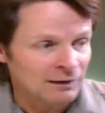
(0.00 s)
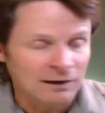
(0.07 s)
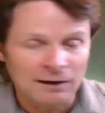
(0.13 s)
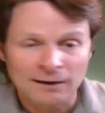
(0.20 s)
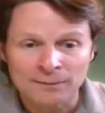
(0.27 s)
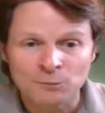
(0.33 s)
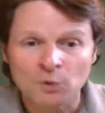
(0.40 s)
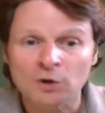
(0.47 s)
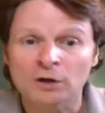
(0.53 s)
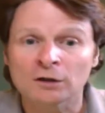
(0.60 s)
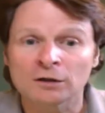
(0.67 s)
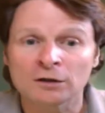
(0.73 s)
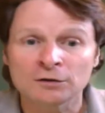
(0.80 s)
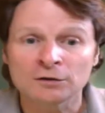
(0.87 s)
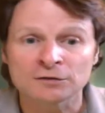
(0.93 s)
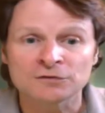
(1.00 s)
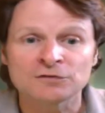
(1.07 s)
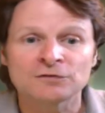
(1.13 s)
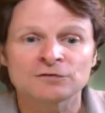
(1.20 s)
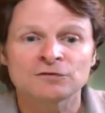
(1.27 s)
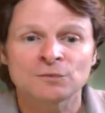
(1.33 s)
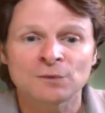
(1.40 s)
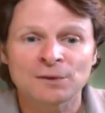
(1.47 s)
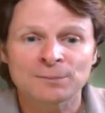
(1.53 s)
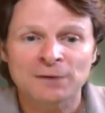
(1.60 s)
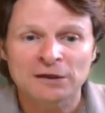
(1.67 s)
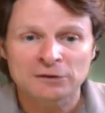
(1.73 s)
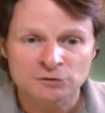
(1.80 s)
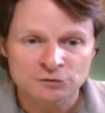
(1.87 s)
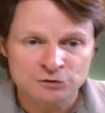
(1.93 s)
I'm more alert to when
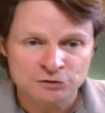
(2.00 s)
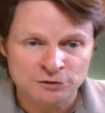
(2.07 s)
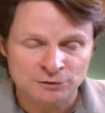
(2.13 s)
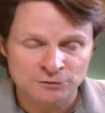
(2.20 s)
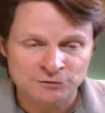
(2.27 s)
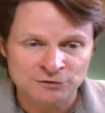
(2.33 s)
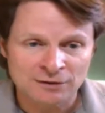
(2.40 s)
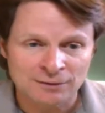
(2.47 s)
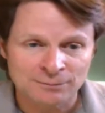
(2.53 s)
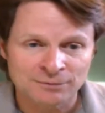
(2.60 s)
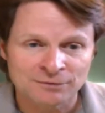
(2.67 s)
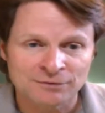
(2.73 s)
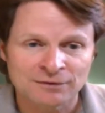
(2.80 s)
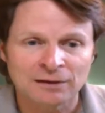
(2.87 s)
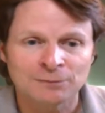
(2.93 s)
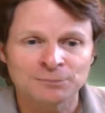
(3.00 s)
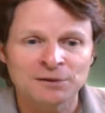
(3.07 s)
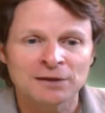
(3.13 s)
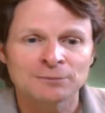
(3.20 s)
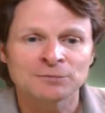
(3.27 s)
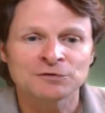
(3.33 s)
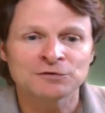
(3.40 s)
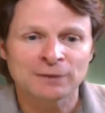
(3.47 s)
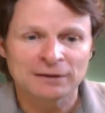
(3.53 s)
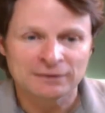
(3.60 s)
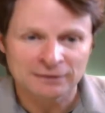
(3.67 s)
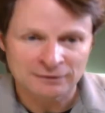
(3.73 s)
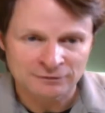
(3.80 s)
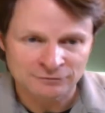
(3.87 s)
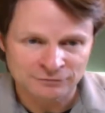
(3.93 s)
my good shows up that I'll be able to
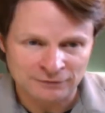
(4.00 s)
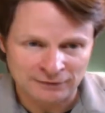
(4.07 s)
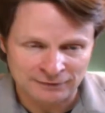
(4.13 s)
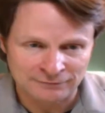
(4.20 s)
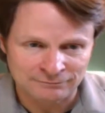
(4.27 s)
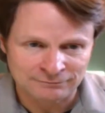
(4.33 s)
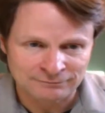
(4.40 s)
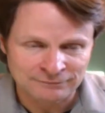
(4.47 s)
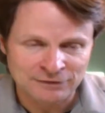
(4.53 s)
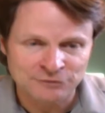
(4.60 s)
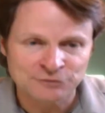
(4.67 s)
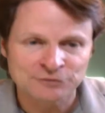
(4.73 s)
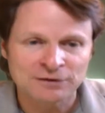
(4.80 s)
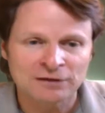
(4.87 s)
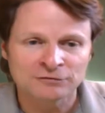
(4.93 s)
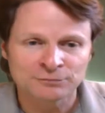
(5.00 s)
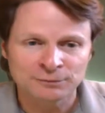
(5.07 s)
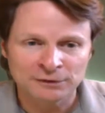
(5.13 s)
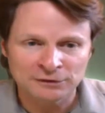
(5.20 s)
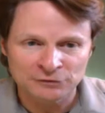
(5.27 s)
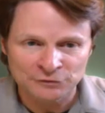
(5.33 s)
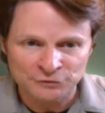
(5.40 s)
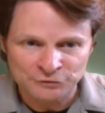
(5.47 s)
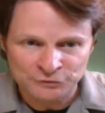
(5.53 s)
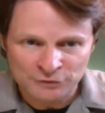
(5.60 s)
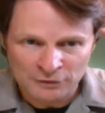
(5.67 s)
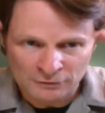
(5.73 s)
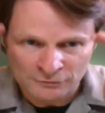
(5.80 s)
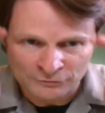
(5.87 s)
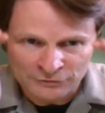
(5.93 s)
identify it instead of being just
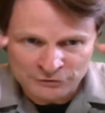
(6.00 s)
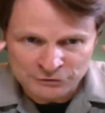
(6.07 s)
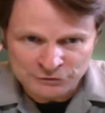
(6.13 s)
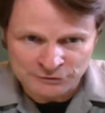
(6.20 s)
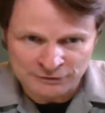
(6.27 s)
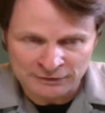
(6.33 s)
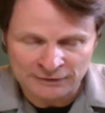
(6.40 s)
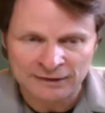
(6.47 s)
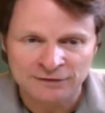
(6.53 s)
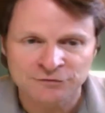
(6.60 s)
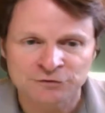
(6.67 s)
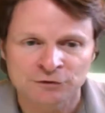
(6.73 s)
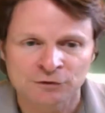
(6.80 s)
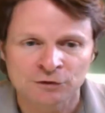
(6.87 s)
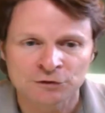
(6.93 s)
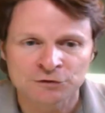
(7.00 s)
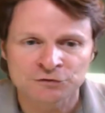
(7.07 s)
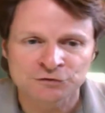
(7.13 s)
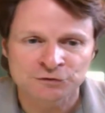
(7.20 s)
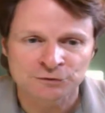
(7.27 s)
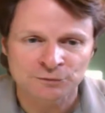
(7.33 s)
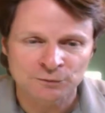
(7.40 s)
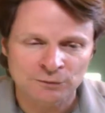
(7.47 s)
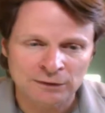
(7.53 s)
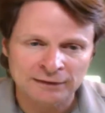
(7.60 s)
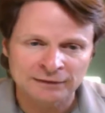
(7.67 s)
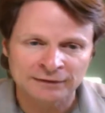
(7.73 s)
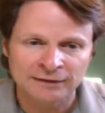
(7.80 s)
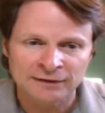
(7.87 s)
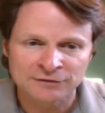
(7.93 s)
tunnel vision that it has to look a certain way
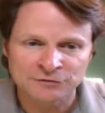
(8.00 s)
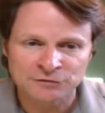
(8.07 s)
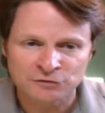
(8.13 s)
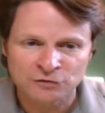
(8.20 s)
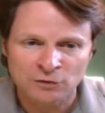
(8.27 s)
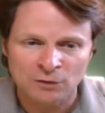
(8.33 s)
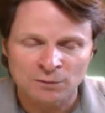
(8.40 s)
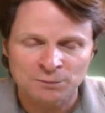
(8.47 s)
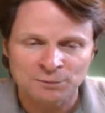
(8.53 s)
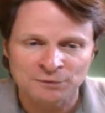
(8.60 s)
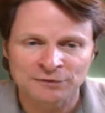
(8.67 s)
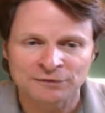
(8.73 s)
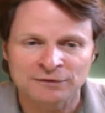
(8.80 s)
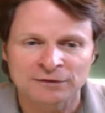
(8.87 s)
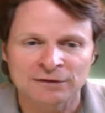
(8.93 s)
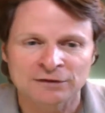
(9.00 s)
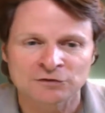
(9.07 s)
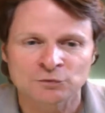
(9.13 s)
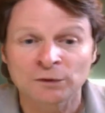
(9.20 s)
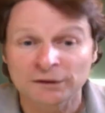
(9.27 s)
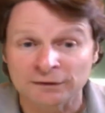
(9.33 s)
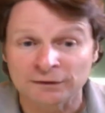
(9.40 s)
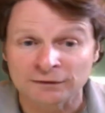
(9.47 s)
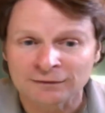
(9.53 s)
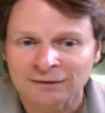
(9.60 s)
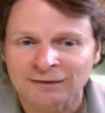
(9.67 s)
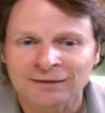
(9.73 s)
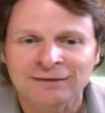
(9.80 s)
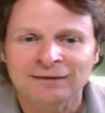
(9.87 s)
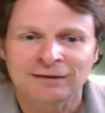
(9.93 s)
and it has to show up within the next week.
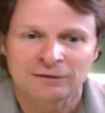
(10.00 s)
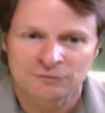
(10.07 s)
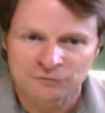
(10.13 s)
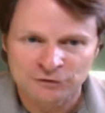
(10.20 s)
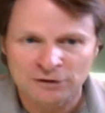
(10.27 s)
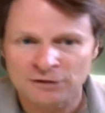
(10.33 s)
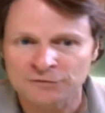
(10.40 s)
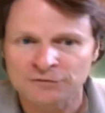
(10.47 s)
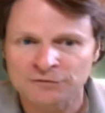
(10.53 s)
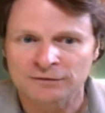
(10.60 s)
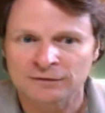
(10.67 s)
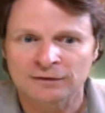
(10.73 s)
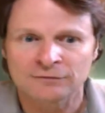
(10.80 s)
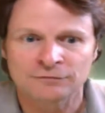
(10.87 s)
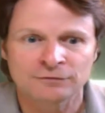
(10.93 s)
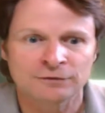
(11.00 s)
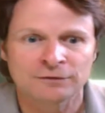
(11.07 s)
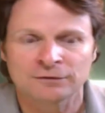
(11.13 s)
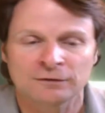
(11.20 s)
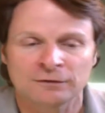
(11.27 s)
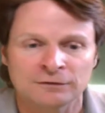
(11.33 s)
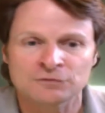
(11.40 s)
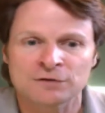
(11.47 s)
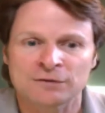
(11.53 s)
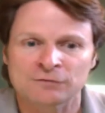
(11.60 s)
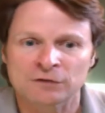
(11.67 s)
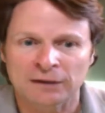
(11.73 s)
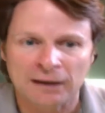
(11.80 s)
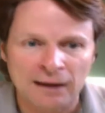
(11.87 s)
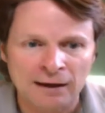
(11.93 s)
And if it doesn't, then I figure out oh, it's never
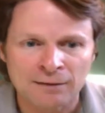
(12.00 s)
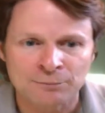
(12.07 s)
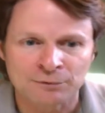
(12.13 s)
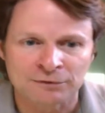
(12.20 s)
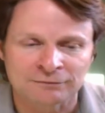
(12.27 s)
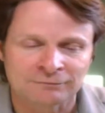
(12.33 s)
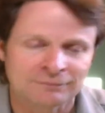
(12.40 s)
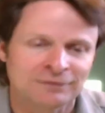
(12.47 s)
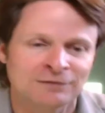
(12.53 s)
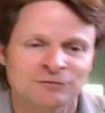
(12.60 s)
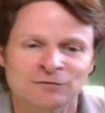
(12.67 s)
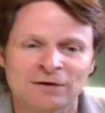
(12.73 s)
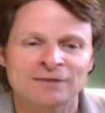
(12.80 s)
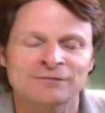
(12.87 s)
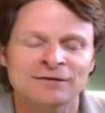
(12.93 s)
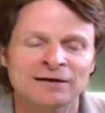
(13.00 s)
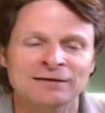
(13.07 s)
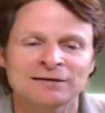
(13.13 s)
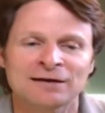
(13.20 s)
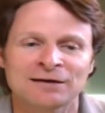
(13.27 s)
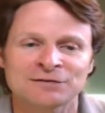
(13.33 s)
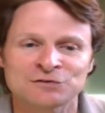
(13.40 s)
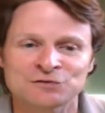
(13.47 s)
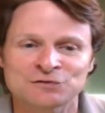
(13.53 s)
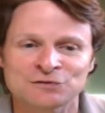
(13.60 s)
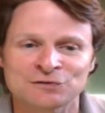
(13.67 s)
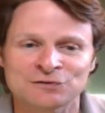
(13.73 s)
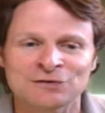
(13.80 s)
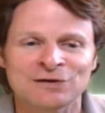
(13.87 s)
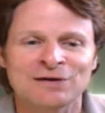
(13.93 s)
going to happen. And if I have that
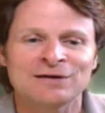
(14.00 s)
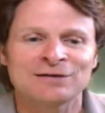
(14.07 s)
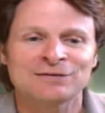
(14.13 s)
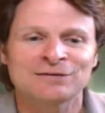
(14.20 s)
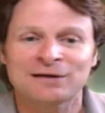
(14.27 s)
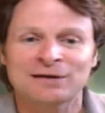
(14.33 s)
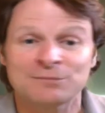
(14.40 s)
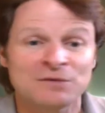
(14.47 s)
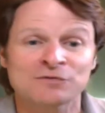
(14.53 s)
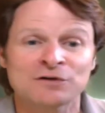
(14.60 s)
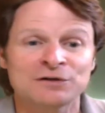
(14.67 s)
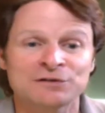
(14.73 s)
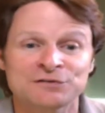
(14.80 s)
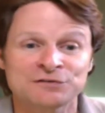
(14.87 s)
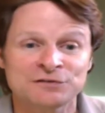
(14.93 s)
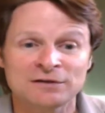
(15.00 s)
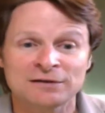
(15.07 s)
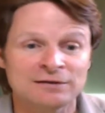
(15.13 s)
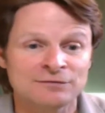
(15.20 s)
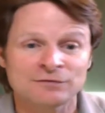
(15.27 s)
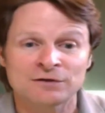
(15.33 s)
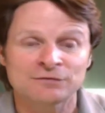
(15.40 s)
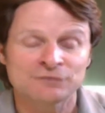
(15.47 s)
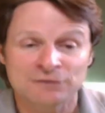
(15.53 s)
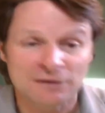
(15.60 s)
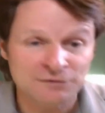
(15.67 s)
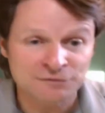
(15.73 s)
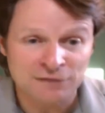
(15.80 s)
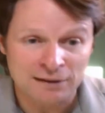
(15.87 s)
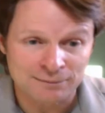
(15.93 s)
consciousness, then I'm never going to see it, even if it
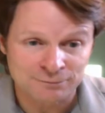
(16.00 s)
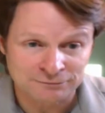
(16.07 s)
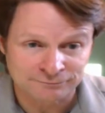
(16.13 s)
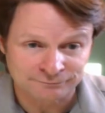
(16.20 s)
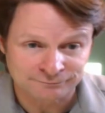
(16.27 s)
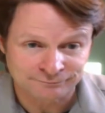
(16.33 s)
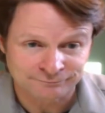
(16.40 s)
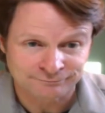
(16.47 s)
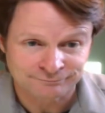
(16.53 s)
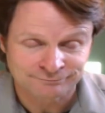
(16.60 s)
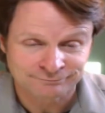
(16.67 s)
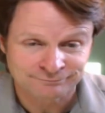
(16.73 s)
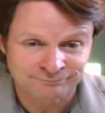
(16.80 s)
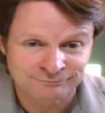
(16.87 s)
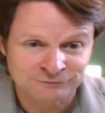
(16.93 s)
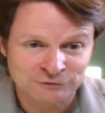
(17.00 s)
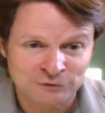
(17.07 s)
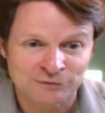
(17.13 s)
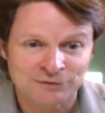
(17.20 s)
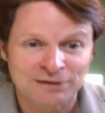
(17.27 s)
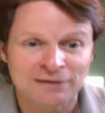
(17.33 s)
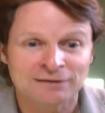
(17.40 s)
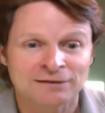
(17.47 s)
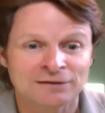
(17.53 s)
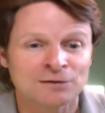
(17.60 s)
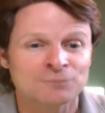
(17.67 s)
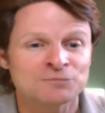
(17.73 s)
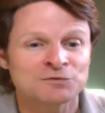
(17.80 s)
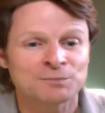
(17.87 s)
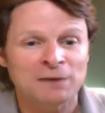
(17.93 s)
does happen. So again, it
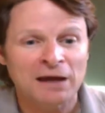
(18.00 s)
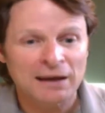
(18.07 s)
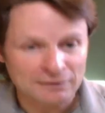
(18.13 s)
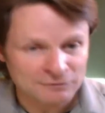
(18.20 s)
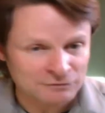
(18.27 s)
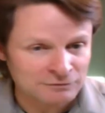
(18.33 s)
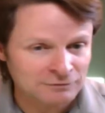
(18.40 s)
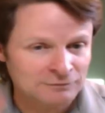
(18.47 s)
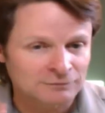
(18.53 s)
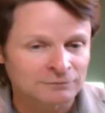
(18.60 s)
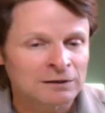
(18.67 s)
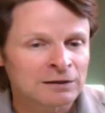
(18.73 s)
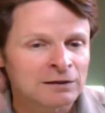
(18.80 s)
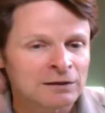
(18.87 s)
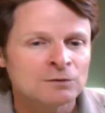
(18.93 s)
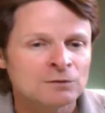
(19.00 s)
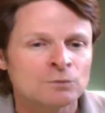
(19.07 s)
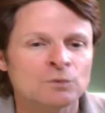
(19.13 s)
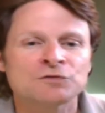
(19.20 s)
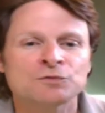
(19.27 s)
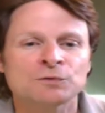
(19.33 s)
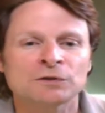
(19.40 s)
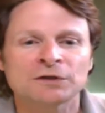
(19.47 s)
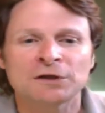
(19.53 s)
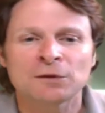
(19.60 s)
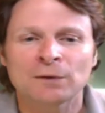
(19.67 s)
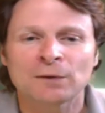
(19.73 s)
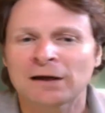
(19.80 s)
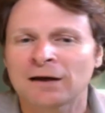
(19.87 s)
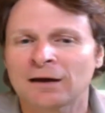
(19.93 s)
comes back to what's really
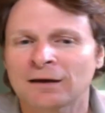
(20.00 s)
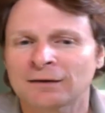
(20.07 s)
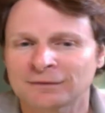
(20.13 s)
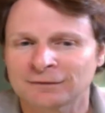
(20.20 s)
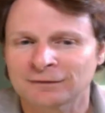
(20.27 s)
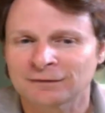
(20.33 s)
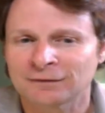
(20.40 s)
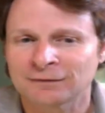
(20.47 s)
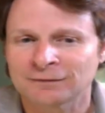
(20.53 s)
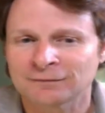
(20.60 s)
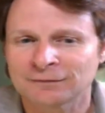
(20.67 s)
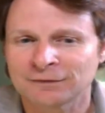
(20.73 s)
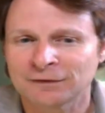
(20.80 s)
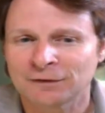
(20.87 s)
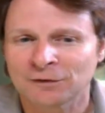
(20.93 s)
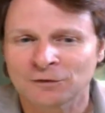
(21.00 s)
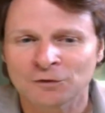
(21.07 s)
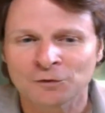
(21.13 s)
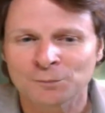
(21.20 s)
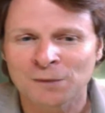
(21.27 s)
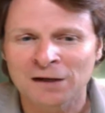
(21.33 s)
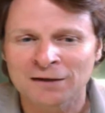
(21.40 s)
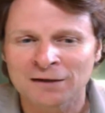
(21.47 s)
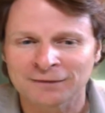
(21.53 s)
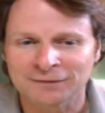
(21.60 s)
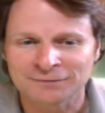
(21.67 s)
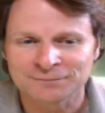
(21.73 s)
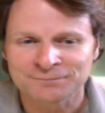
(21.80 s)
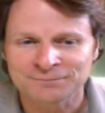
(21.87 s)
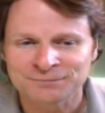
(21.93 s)
going on in, uh, in our own
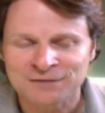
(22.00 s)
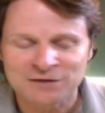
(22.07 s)
mind.